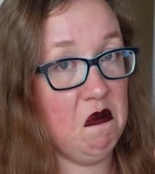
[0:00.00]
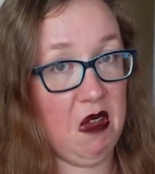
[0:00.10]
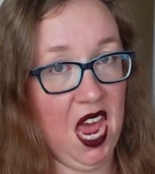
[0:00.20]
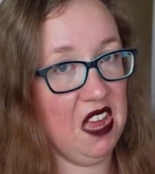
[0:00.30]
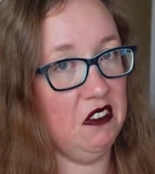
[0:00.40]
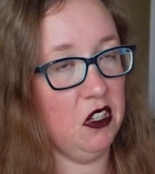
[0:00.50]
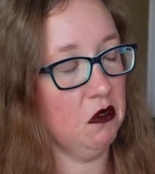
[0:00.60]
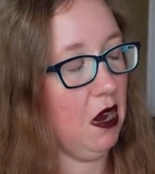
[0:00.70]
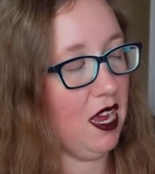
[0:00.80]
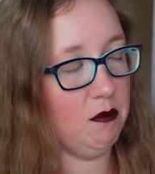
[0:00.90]
can
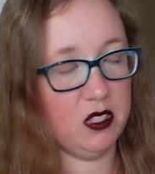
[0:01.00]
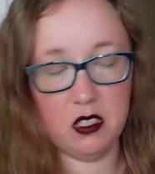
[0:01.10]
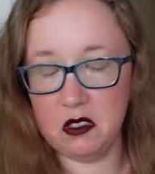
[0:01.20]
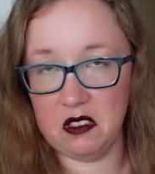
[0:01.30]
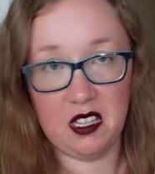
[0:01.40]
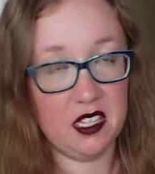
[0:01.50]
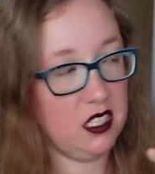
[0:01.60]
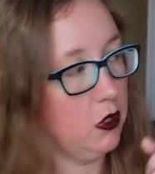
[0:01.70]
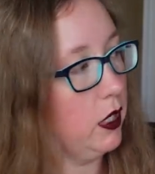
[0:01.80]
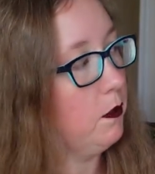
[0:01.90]
do. Absolutely,
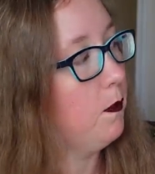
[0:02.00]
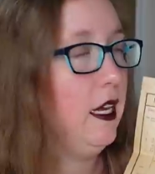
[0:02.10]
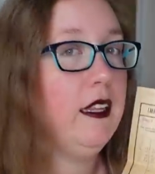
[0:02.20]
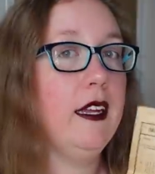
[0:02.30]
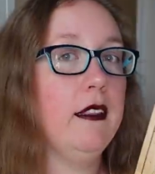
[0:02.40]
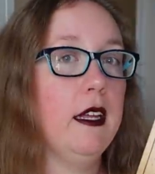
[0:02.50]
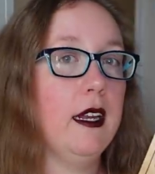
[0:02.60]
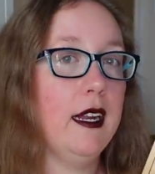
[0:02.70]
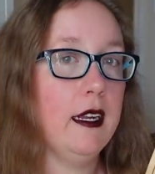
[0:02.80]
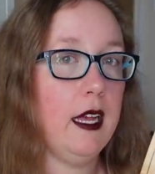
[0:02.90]
let's do it. And, and
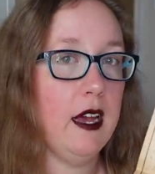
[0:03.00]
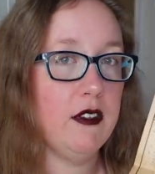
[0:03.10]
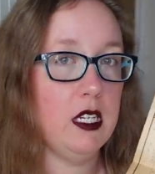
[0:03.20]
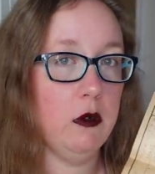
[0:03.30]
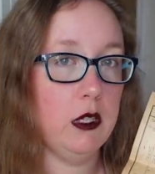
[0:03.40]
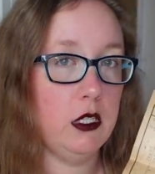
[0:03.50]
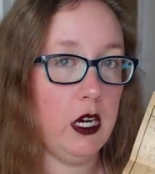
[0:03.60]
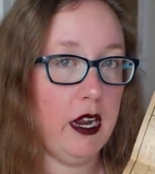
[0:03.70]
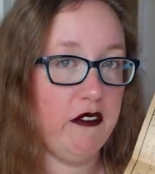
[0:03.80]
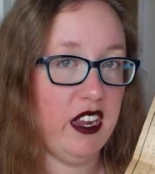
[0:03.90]
then I have to deal with the
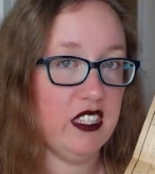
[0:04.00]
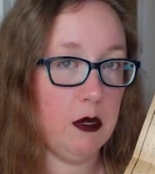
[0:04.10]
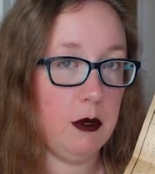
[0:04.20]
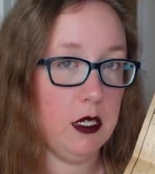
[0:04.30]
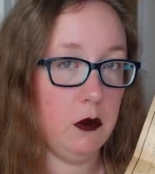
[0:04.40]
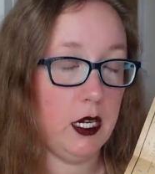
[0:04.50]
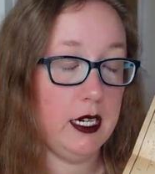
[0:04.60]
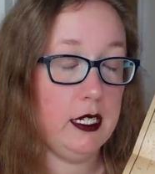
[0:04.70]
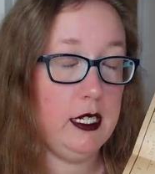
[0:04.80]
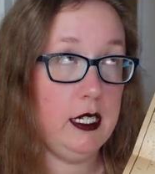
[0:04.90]
giant facing piece, which
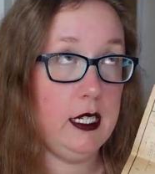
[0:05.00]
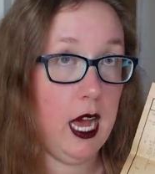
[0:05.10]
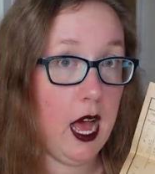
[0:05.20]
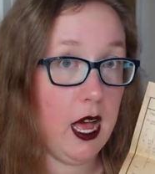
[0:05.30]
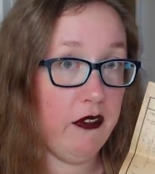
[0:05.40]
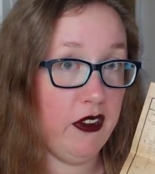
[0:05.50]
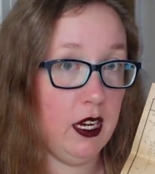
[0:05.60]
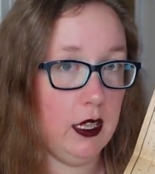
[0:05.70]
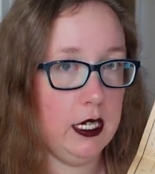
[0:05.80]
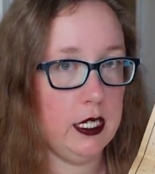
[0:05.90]
I
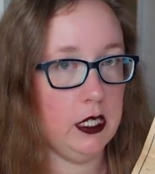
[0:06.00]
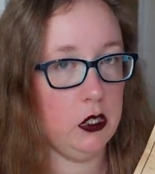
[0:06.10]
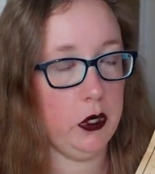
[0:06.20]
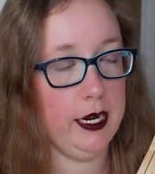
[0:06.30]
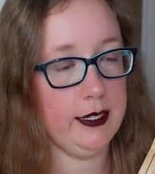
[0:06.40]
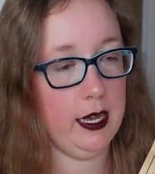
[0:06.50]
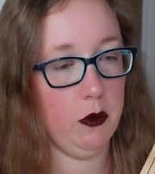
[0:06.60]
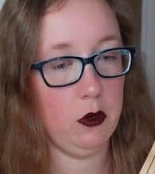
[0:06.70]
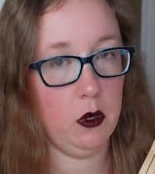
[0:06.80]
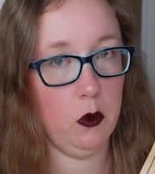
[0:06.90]
definitely didn't trace
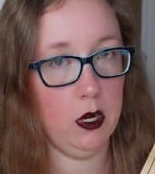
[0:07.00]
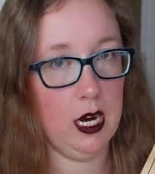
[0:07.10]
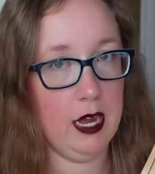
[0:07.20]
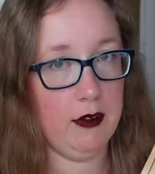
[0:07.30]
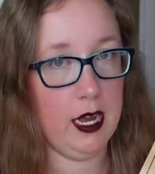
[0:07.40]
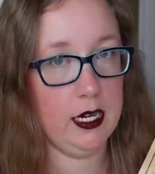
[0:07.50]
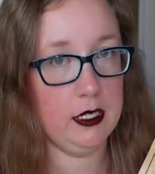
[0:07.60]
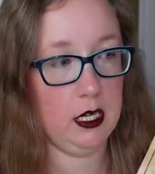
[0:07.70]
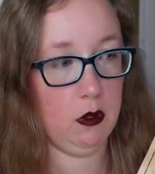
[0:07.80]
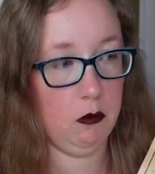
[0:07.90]
out, nor have I
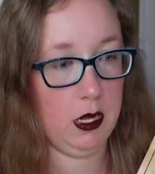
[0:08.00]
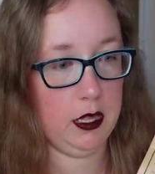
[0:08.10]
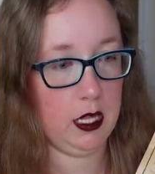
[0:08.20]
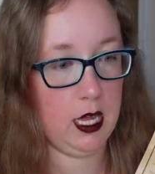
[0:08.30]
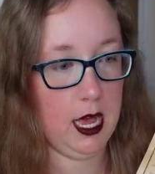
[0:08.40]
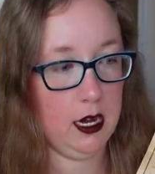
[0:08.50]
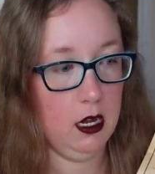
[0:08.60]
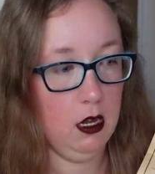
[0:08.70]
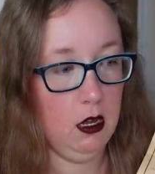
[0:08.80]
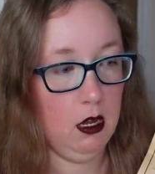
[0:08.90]
dealt with yet.
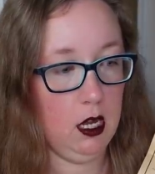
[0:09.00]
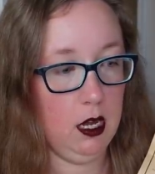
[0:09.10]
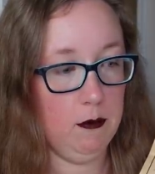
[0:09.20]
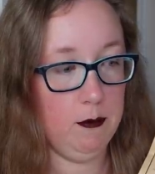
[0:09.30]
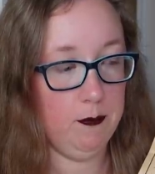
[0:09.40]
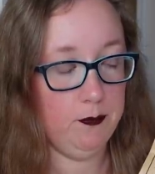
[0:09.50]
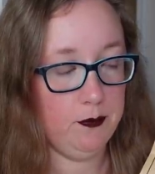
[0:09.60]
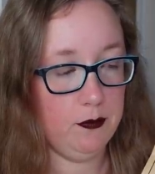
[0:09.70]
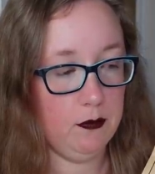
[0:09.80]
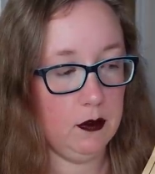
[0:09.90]
Um,
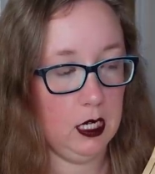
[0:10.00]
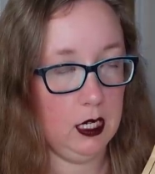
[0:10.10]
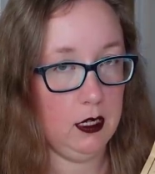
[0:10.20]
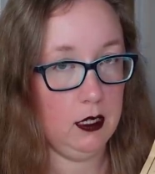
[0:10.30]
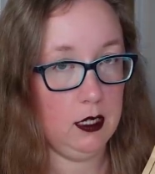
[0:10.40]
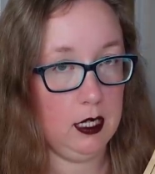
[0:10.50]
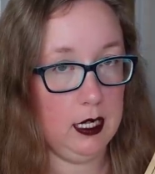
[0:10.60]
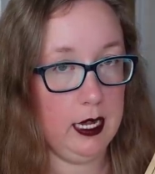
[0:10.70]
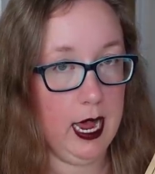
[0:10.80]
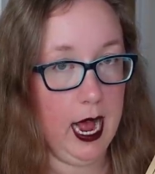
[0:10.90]

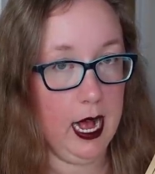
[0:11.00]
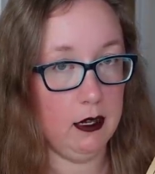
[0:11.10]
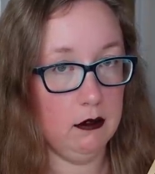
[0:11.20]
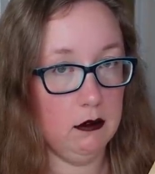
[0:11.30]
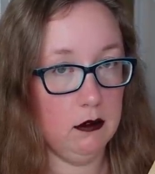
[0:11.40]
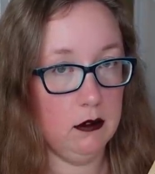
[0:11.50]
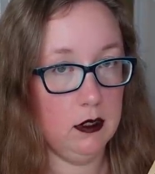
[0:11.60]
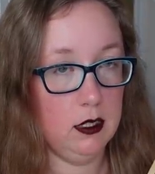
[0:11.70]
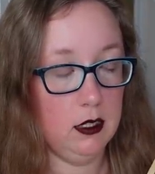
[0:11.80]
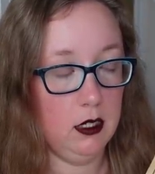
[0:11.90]
yeah.
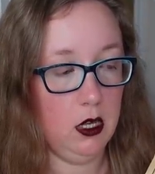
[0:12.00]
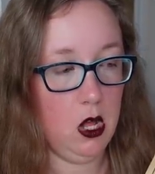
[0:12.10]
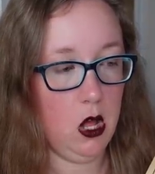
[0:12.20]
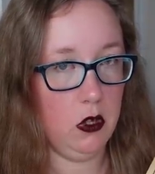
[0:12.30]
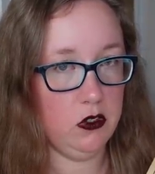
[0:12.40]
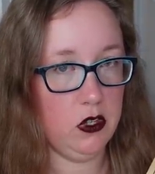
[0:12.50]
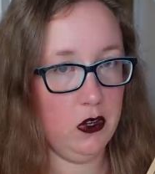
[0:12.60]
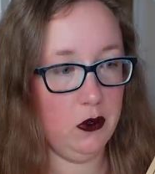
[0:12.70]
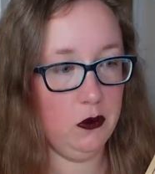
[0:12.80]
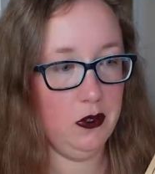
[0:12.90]

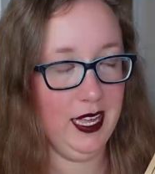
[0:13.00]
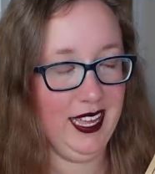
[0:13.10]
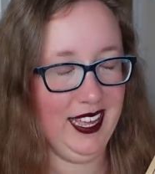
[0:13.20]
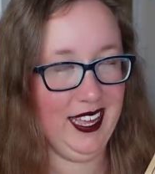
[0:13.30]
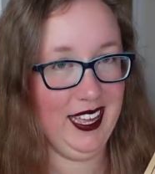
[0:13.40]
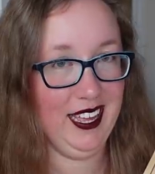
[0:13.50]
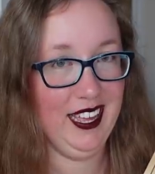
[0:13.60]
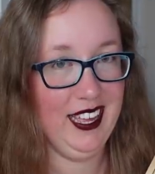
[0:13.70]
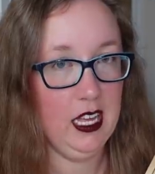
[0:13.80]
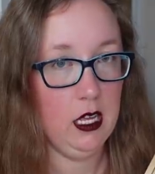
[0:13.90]
Also,
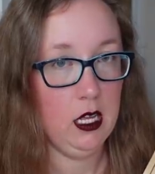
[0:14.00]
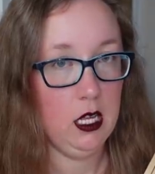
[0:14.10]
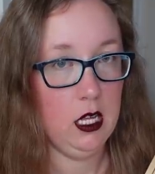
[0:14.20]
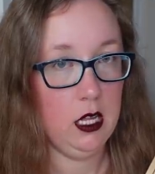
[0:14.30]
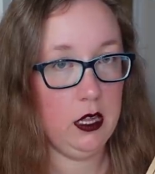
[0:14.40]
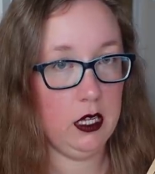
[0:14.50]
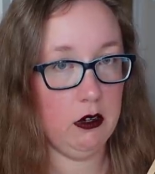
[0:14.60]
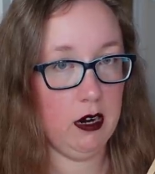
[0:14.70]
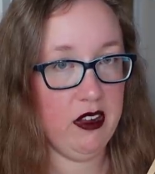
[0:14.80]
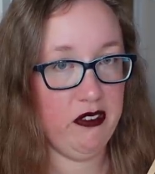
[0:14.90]
the
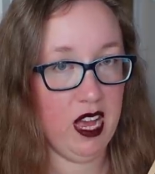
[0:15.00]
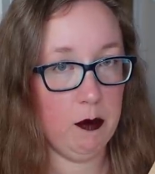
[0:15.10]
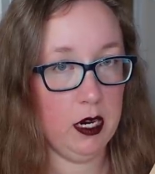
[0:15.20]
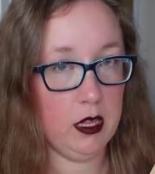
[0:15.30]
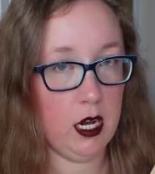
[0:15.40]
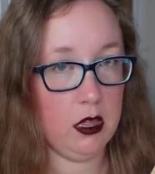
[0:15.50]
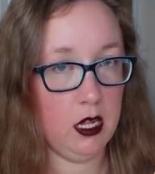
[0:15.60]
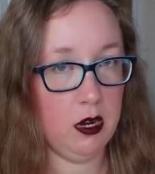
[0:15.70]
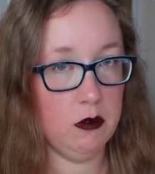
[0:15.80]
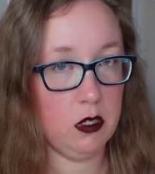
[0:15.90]
gray fabric that I
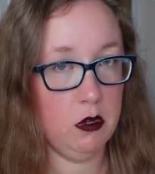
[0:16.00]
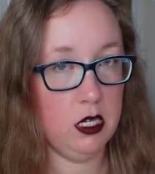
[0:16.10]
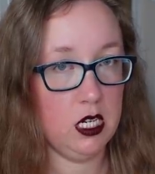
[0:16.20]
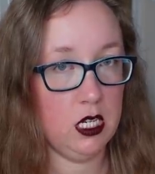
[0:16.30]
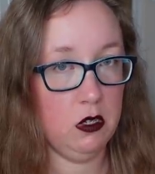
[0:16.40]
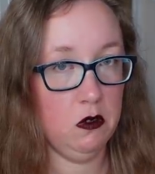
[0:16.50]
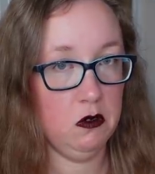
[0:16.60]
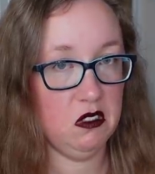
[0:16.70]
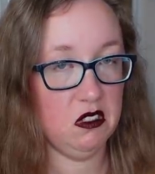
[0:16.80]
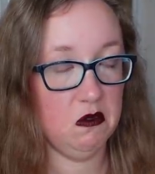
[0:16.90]
thought I was going to
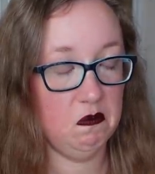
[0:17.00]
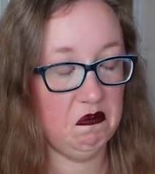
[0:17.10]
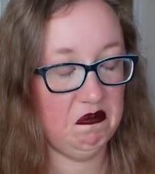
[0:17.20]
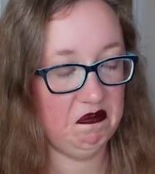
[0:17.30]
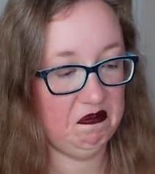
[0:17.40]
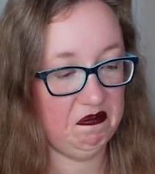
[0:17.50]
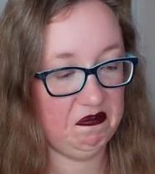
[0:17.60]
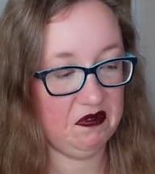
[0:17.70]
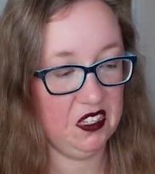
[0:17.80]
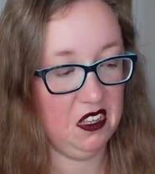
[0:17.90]
use.
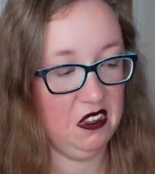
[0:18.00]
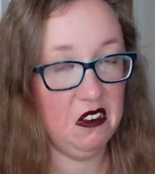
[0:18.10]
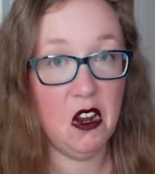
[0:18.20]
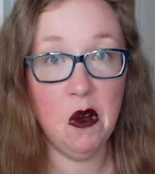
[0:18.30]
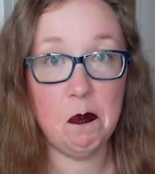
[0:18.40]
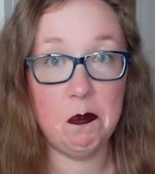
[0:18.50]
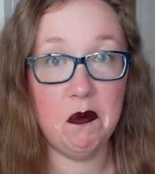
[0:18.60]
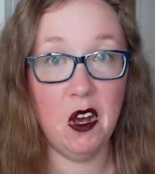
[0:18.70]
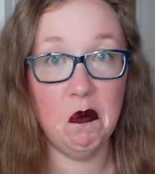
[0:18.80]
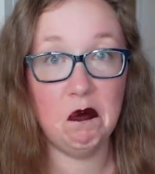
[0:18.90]
Nope,
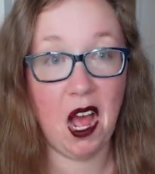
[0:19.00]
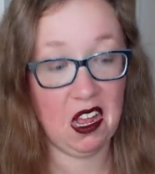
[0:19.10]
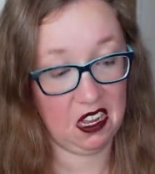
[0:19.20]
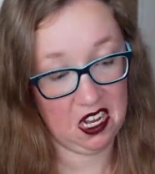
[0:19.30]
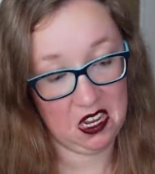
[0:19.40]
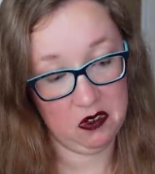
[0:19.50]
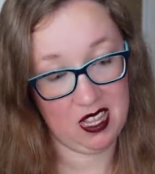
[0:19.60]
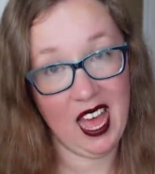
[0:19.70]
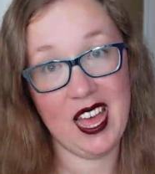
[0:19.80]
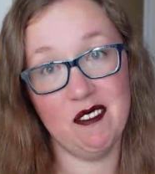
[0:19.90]
nope, not gonna use
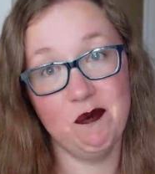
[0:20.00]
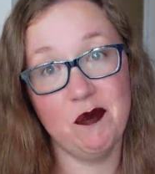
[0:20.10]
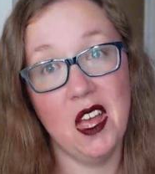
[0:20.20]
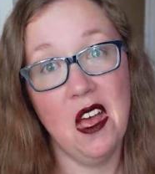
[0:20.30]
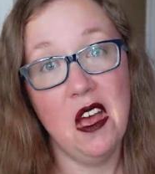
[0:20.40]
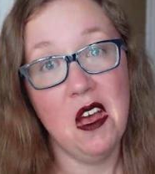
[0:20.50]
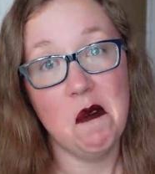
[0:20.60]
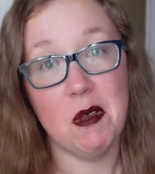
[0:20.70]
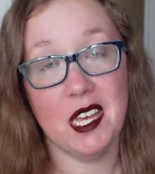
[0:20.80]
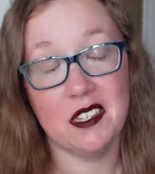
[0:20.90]
that.
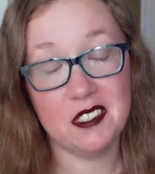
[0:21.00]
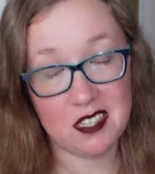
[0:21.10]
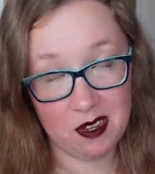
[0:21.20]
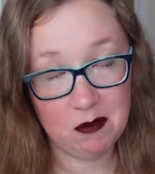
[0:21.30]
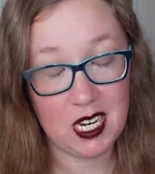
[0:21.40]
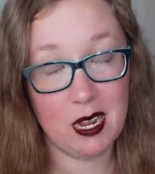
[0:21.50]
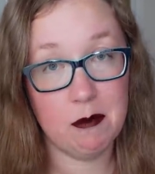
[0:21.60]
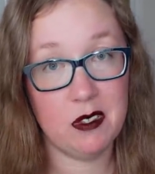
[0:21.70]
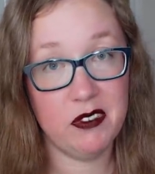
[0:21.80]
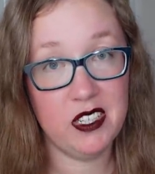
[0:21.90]
Because
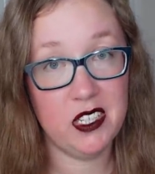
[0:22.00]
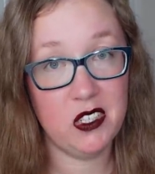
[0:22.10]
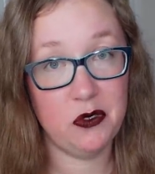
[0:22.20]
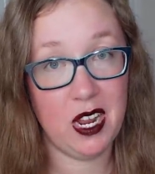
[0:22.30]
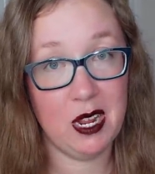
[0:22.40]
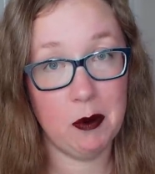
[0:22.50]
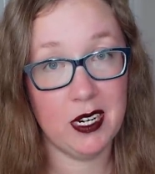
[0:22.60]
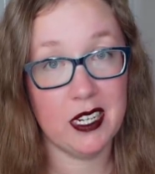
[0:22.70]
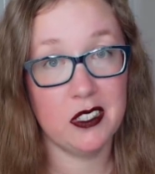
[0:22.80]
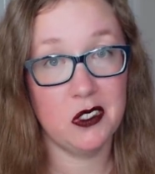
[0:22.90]
sometimes vintage
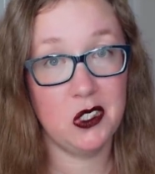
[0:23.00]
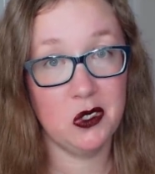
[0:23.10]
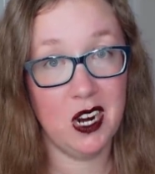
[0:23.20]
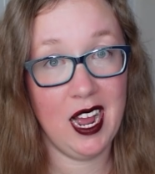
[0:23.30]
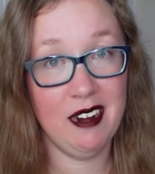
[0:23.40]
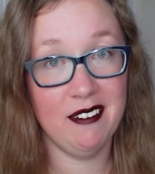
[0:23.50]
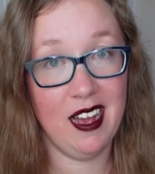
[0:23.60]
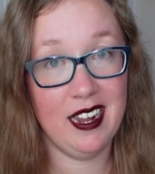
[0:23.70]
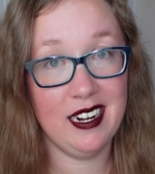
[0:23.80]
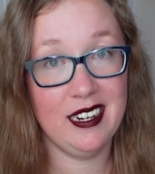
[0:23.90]
fabric is dry
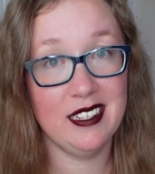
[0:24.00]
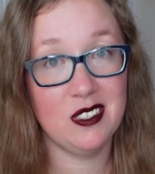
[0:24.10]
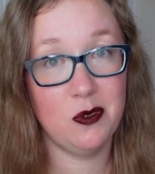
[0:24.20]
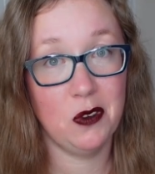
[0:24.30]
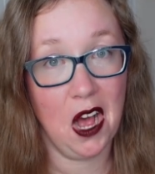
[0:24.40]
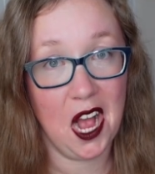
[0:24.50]
rotted as